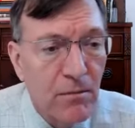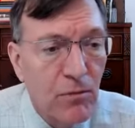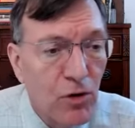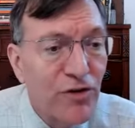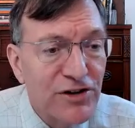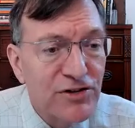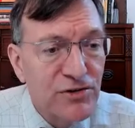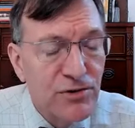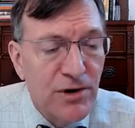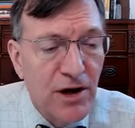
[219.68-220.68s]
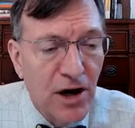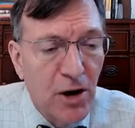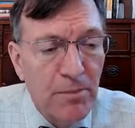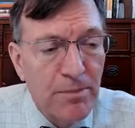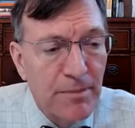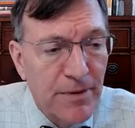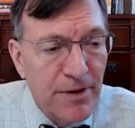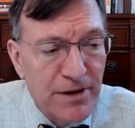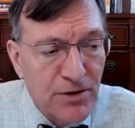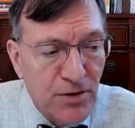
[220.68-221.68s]
moving to help
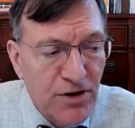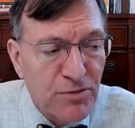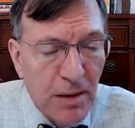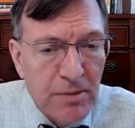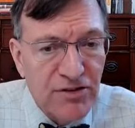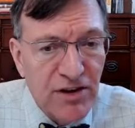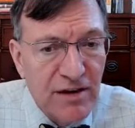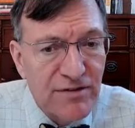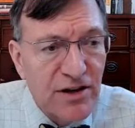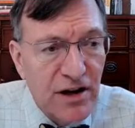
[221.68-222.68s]
and increase public safety.